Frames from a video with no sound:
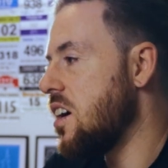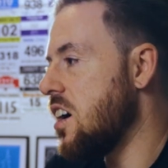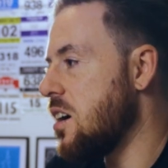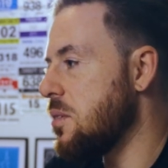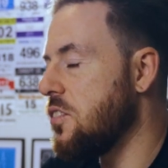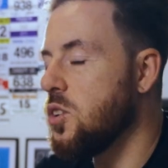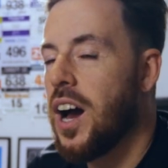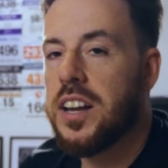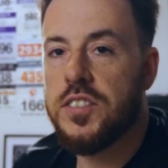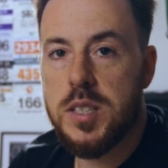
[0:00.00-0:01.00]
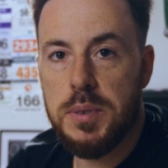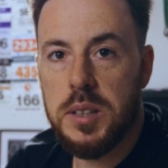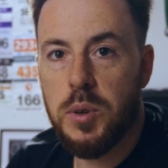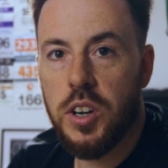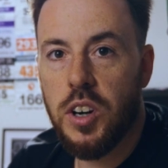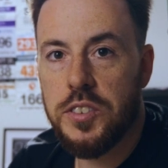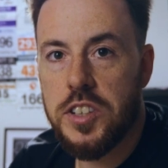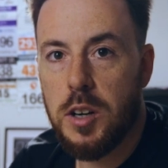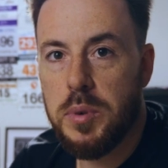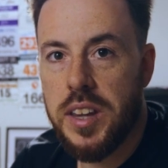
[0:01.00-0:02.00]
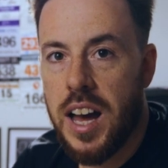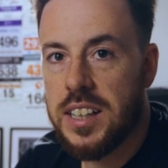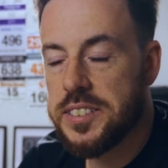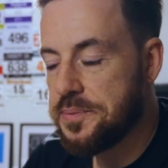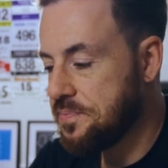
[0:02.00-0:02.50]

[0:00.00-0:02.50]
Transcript: and if you add the speed work on top of that,